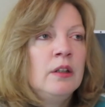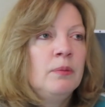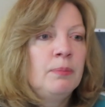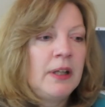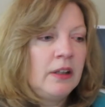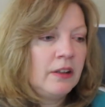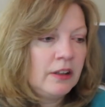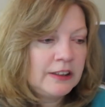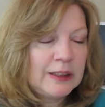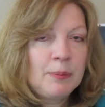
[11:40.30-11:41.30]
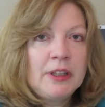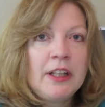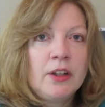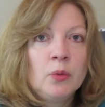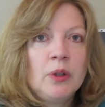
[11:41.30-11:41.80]
but some of the
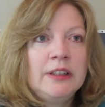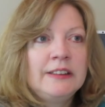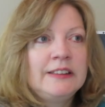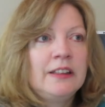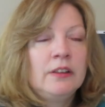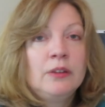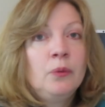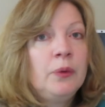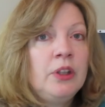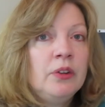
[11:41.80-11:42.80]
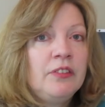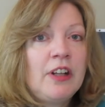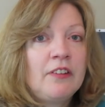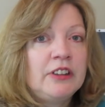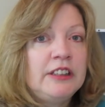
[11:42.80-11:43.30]
other ones, we don't even
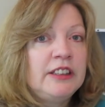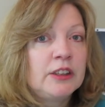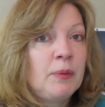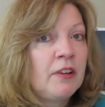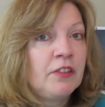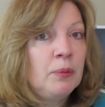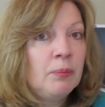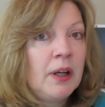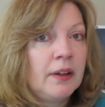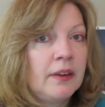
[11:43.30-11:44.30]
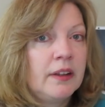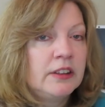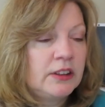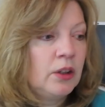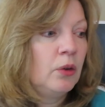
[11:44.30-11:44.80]
have to teach them every month,
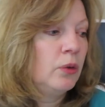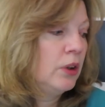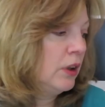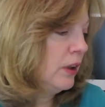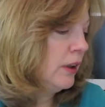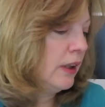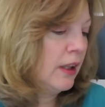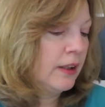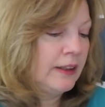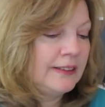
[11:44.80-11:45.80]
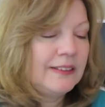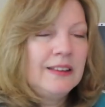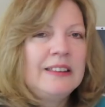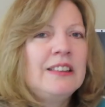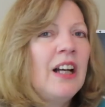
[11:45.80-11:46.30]
so uh, it's
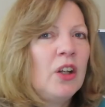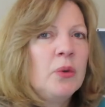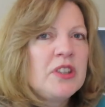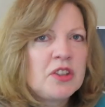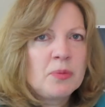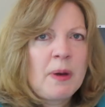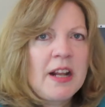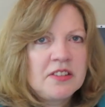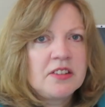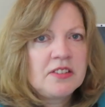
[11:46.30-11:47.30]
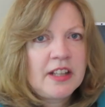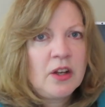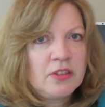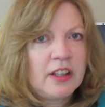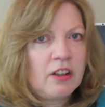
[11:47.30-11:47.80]
it's not always as bad as it
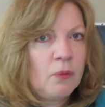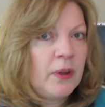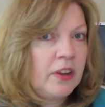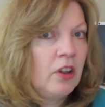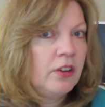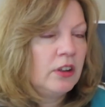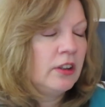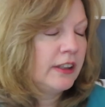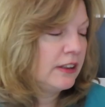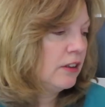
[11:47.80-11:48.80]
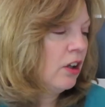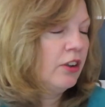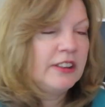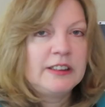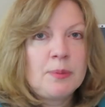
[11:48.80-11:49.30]
sounds like with all the
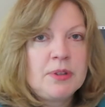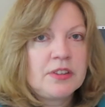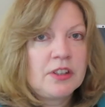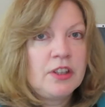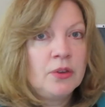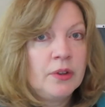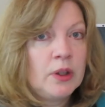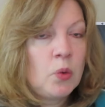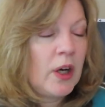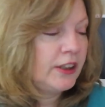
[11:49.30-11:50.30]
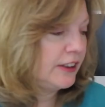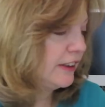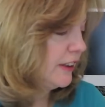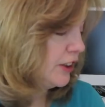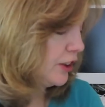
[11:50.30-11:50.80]
all the subjects that you were required to
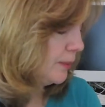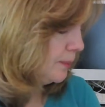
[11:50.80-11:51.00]
teach.